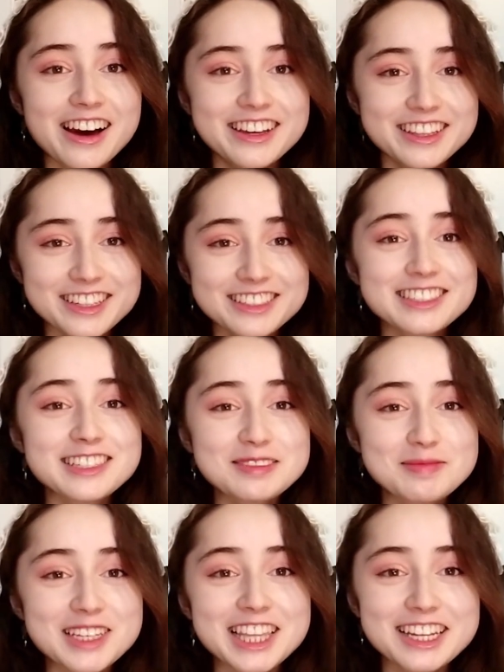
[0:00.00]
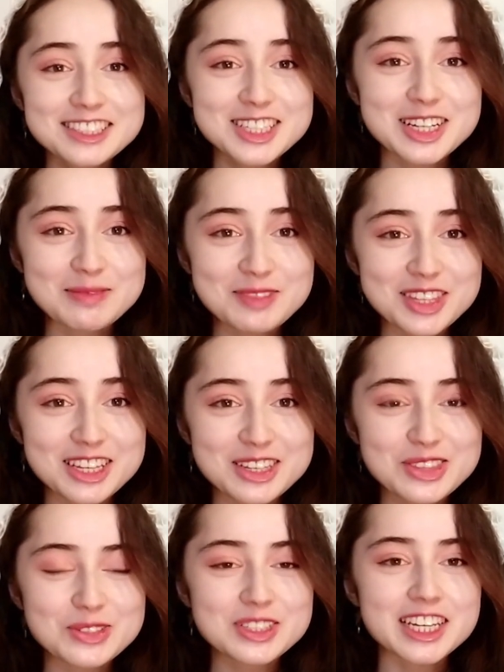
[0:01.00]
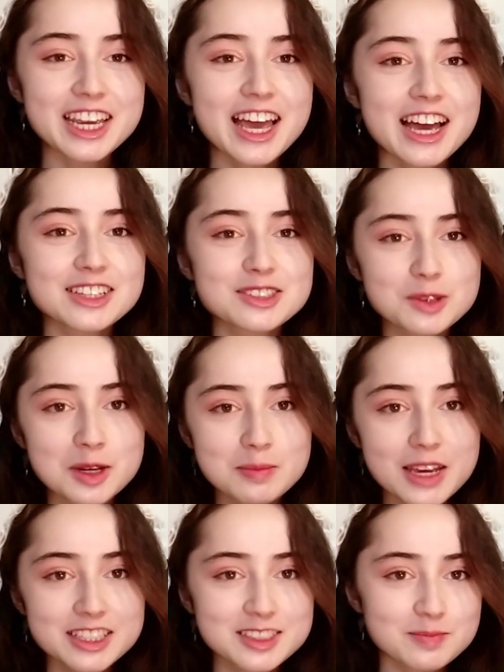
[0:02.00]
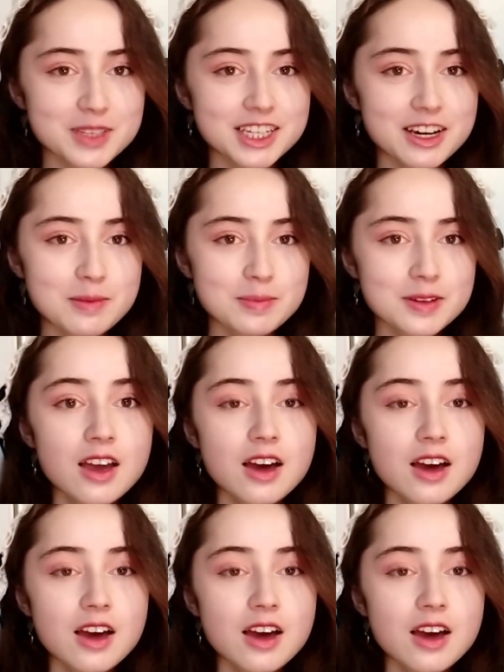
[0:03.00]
This leaves me less time than I thought I had, so I'd better speed up.